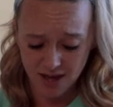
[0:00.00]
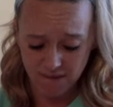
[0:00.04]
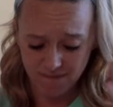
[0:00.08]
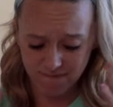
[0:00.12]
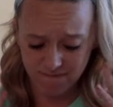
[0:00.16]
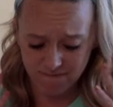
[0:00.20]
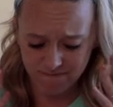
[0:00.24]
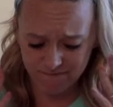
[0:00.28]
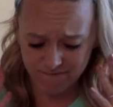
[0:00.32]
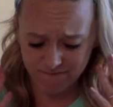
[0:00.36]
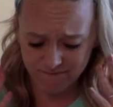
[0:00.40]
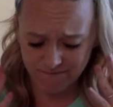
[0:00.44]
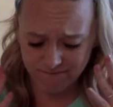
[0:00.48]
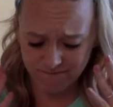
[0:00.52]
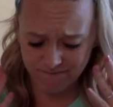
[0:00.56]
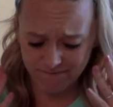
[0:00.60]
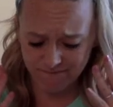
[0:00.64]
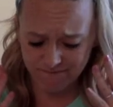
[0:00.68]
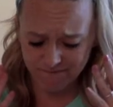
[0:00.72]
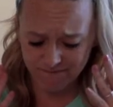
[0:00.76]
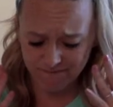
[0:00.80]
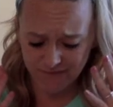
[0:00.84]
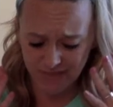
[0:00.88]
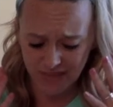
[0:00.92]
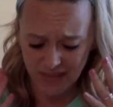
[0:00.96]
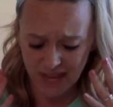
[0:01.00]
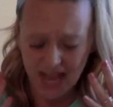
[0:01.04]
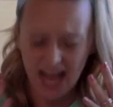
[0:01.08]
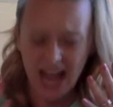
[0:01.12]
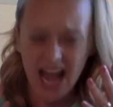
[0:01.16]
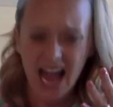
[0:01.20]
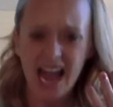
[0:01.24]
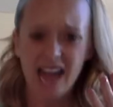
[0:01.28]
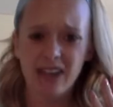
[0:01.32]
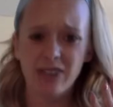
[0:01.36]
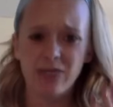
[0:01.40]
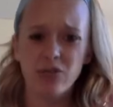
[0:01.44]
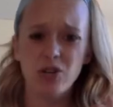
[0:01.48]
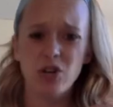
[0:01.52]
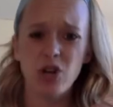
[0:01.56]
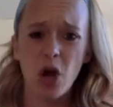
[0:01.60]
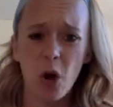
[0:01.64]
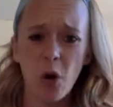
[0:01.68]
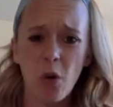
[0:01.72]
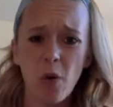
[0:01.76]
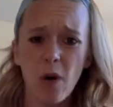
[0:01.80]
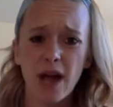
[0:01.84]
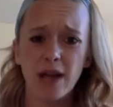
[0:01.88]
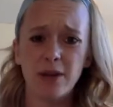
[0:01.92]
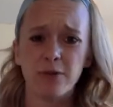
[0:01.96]
I
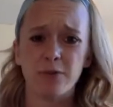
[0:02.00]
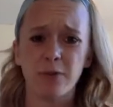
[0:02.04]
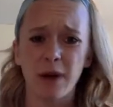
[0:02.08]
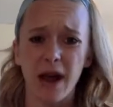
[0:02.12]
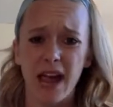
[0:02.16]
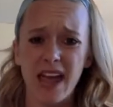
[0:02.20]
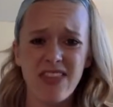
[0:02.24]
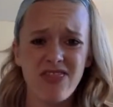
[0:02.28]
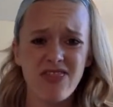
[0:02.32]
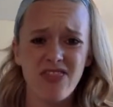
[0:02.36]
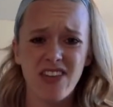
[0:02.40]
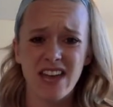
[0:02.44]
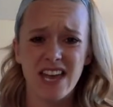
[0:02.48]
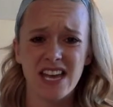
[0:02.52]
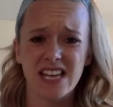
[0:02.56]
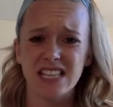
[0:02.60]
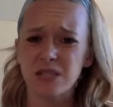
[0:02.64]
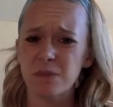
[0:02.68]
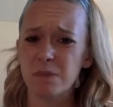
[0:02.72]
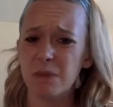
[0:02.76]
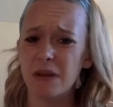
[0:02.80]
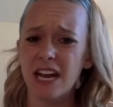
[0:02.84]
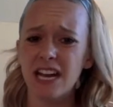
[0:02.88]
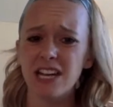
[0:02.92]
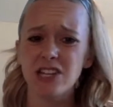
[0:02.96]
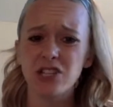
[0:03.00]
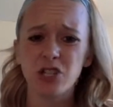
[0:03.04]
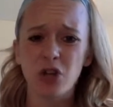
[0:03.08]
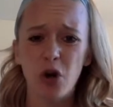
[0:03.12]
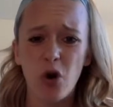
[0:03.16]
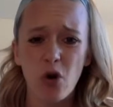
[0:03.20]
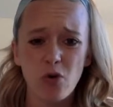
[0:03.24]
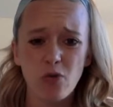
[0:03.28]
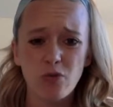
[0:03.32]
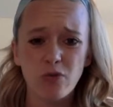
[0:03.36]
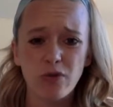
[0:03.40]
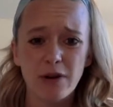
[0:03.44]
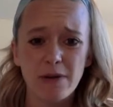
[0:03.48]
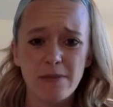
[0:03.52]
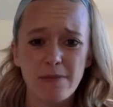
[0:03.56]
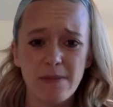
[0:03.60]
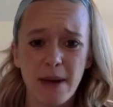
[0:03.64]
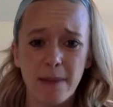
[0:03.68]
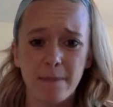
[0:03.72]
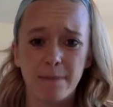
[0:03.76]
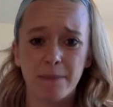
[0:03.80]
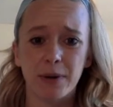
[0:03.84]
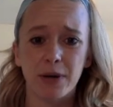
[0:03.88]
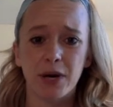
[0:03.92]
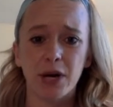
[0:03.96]
know I read this, but I don't
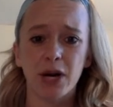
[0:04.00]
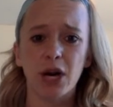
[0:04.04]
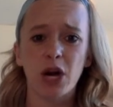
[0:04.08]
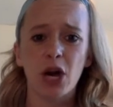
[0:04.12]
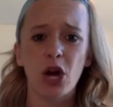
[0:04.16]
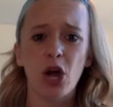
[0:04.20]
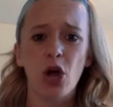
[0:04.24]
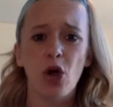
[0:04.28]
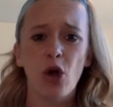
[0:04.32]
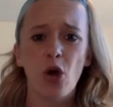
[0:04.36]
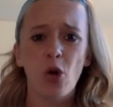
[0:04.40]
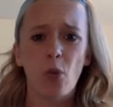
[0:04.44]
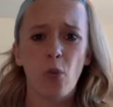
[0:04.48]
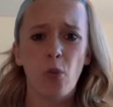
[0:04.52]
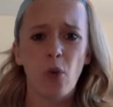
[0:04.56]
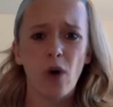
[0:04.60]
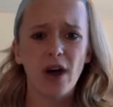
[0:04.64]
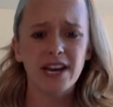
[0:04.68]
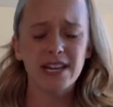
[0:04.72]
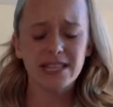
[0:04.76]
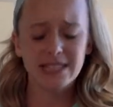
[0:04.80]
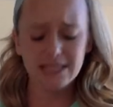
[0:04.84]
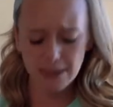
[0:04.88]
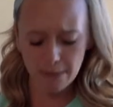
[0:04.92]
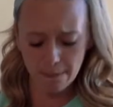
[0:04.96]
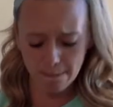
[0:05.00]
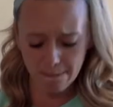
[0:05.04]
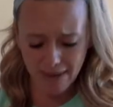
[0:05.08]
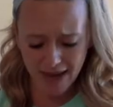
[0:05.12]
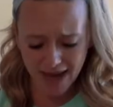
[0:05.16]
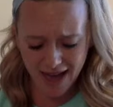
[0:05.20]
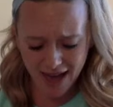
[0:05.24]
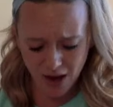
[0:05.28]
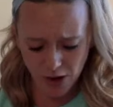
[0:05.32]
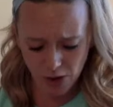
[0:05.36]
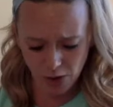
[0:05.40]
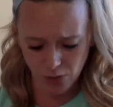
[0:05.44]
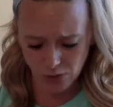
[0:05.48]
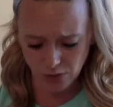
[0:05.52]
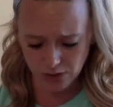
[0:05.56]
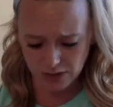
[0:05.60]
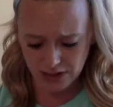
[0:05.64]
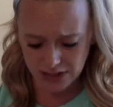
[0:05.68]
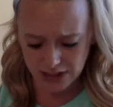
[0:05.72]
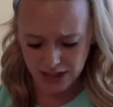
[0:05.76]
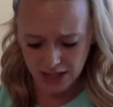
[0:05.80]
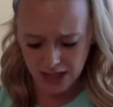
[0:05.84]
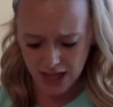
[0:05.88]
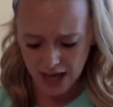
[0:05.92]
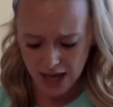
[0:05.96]
remember what it's
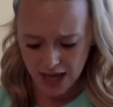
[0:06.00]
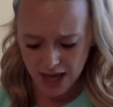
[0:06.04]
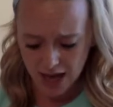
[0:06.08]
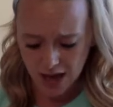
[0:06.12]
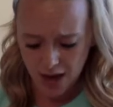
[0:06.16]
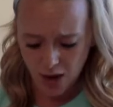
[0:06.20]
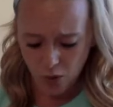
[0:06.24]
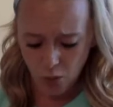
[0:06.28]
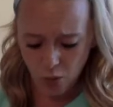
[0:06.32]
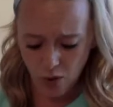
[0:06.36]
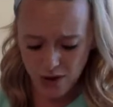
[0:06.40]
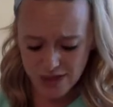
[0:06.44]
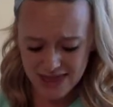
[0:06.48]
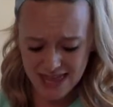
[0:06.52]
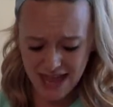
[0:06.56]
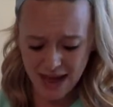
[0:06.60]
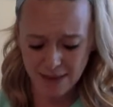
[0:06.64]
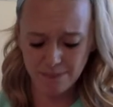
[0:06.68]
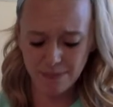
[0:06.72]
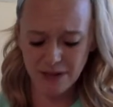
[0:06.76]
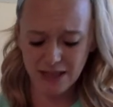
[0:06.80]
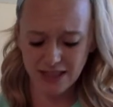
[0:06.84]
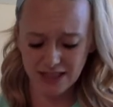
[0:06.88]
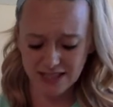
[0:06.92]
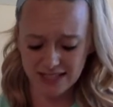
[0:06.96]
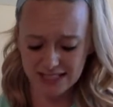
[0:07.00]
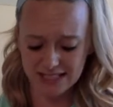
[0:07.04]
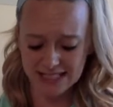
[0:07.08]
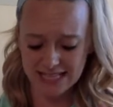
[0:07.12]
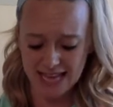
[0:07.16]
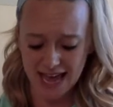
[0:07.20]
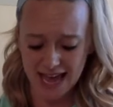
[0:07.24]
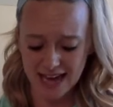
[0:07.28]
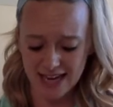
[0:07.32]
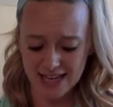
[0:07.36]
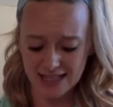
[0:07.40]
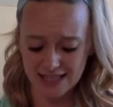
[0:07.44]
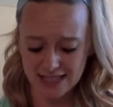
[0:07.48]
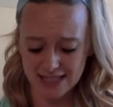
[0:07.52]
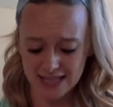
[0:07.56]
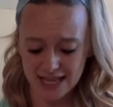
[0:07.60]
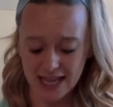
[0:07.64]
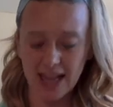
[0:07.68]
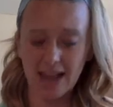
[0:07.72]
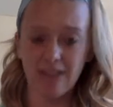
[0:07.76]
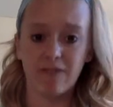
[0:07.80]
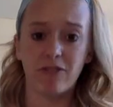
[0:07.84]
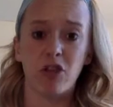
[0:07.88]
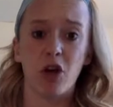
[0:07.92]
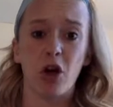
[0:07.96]
about. Wouldn't that be the saddest
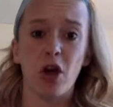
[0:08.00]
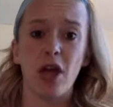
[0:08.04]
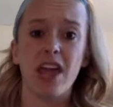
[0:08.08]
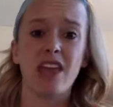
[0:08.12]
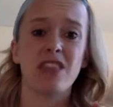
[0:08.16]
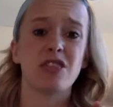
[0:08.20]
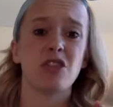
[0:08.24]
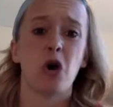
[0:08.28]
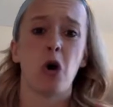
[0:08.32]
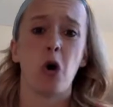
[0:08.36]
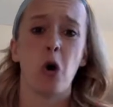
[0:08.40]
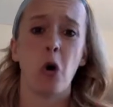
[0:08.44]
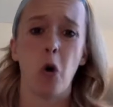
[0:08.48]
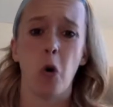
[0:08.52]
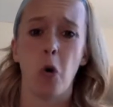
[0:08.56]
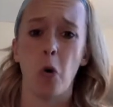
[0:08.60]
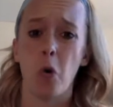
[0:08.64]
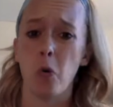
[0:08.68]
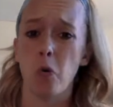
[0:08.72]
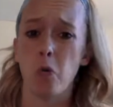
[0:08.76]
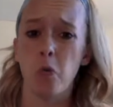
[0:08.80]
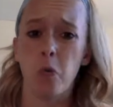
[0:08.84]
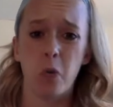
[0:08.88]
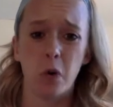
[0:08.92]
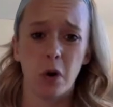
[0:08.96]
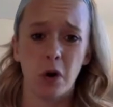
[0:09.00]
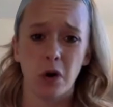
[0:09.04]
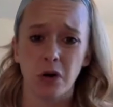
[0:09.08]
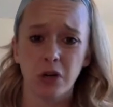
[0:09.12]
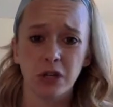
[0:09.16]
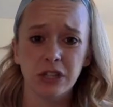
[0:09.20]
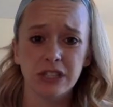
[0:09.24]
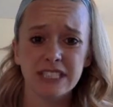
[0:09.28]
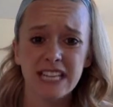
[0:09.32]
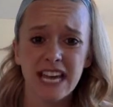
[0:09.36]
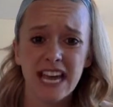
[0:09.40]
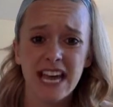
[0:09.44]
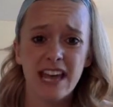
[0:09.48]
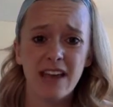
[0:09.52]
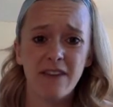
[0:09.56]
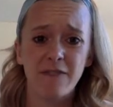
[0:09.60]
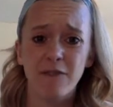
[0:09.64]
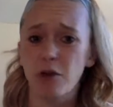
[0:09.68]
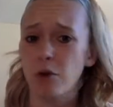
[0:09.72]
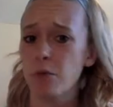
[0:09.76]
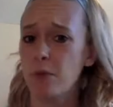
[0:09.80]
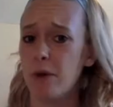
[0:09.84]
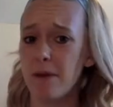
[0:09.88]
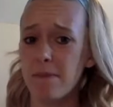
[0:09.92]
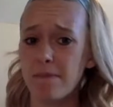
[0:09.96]
thing in the whole world if
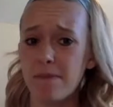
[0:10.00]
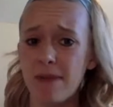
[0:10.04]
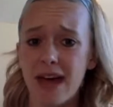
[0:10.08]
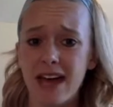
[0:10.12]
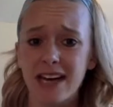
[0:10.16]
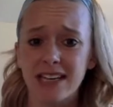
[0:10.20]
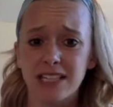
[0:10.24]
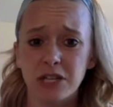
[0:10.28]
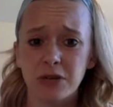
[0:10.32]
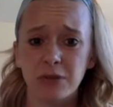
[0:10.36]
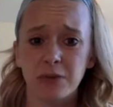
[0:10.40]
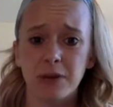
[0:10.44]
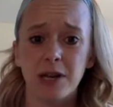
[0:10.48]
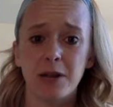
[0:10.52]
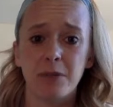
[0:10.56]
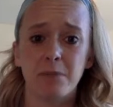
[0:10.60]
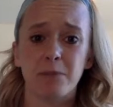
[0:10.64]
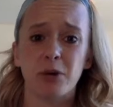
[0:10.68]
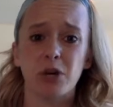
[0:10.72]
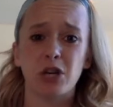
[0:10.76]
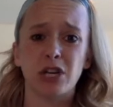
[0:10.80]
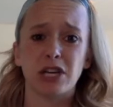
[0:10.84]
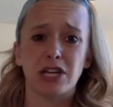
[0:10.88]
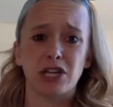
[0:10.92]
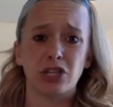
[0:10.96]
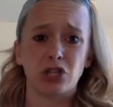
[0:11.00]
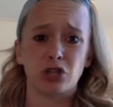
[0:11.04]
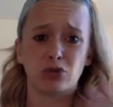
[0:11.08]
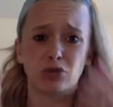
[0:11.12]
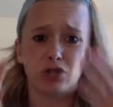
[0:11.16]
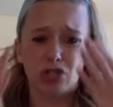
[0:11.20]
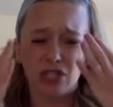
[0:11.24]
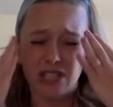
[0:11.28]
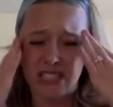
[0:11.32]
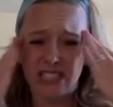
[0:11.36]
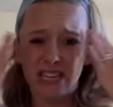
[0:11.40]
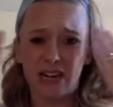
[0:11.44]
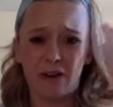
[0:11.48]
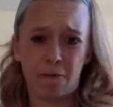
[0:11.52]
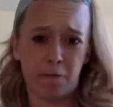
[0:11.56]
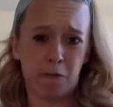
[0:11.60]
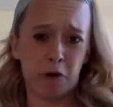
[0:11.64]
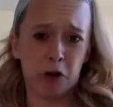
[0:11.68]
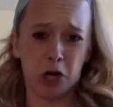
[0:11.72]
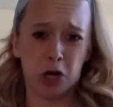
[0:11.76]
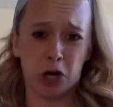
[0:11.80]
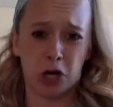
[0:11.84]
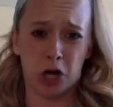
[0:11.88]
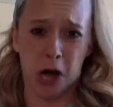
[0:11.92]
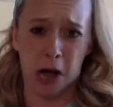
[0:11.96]
you went back to read a book and you just had
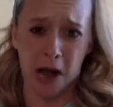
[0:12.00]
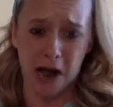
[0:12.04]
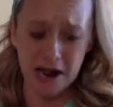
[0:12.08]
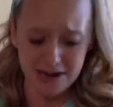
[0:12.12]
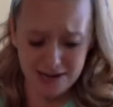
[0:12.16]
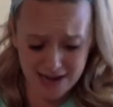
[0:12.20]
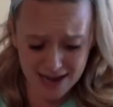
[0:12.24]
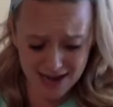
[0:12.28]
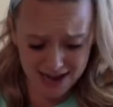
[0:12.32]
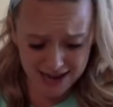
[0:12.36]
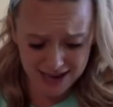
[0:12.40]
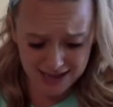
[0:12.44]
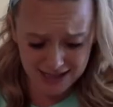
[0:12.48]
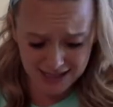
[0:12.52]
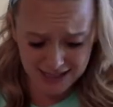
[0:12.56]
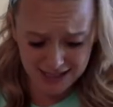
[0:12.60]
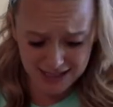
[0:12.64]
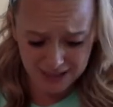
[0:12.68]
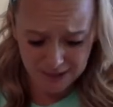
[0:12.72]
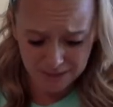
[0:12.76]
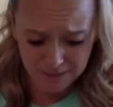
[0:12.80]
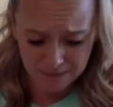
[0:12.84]
forgotten it?